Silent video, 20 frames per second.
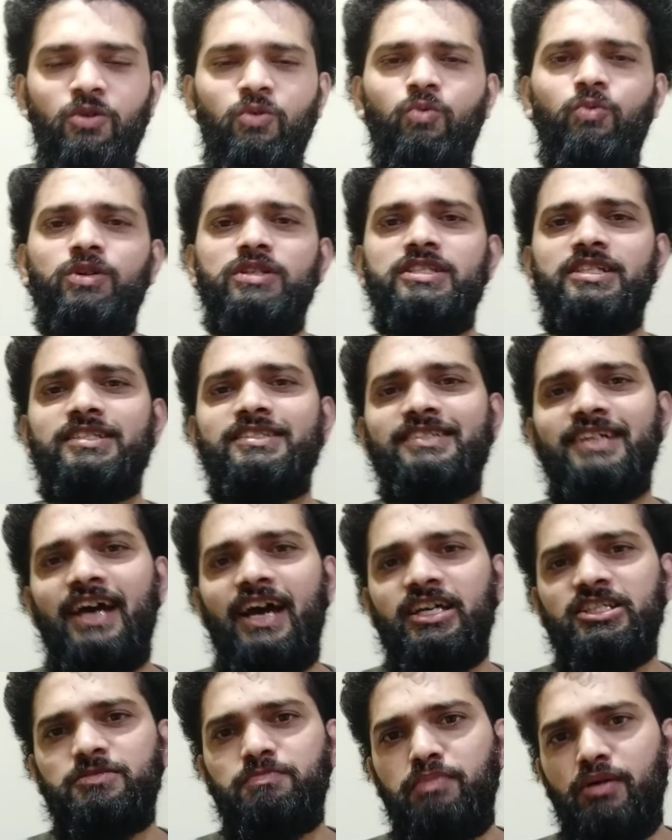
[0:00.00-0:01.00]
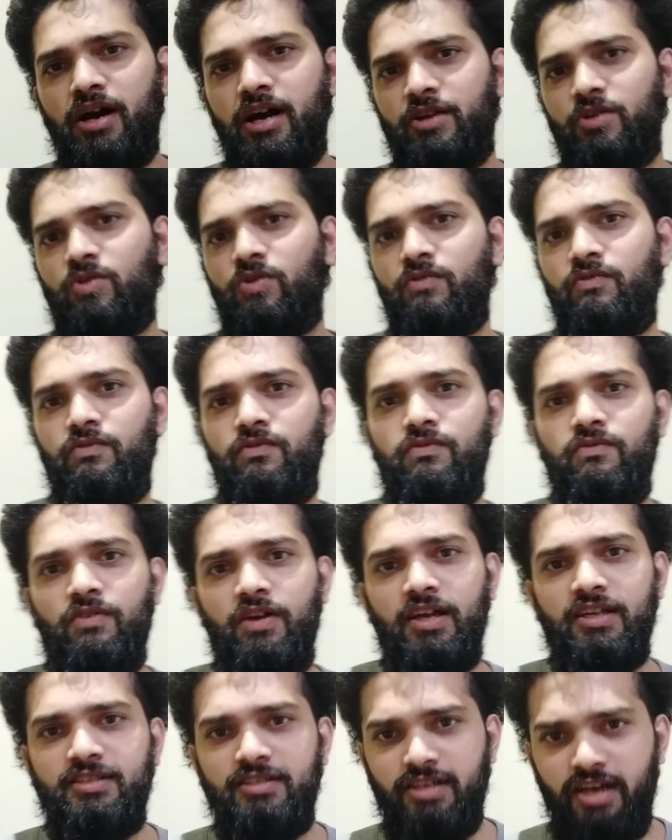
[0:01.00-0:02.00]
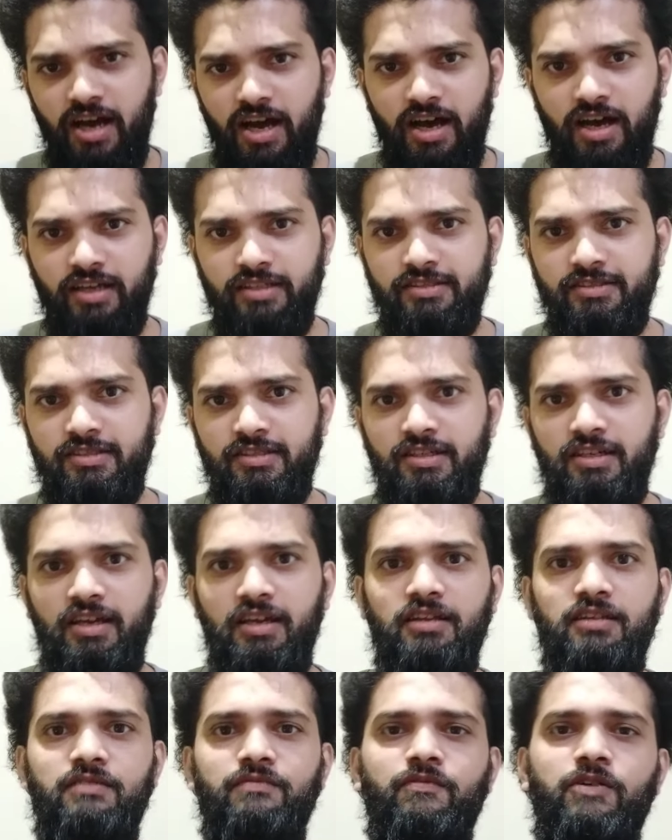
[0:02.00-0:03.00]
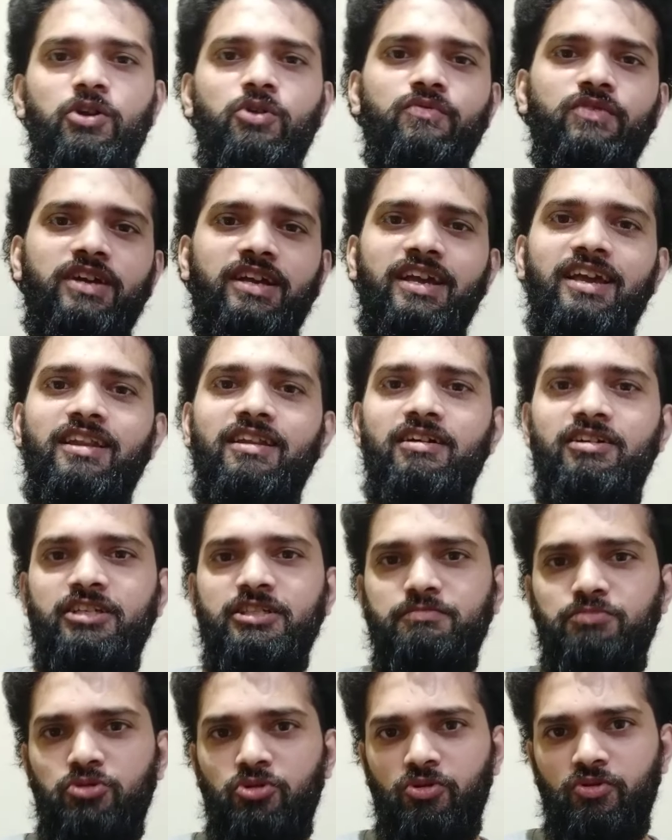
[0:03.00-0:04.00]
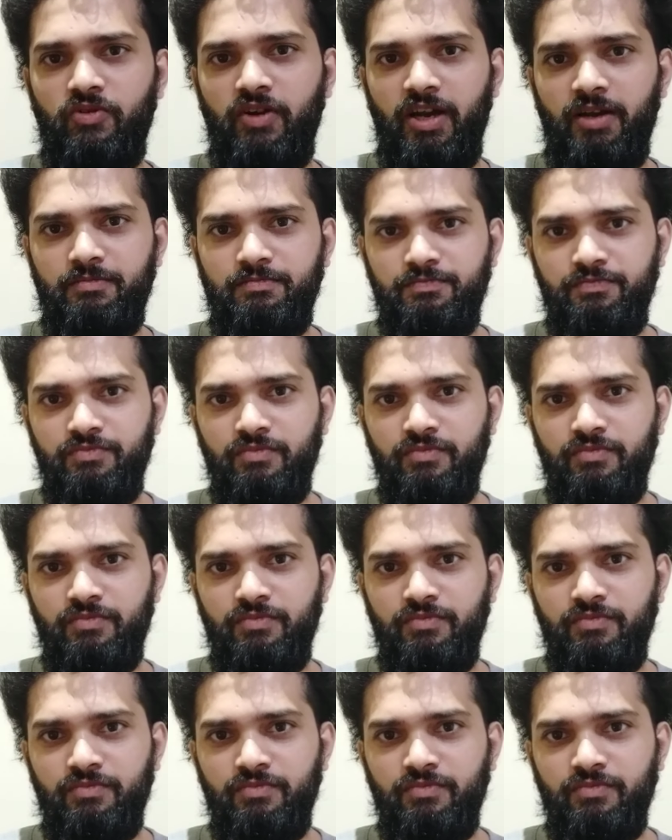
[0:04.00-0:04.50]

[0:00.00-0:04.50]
which is as part of a task in one of the e-learning program.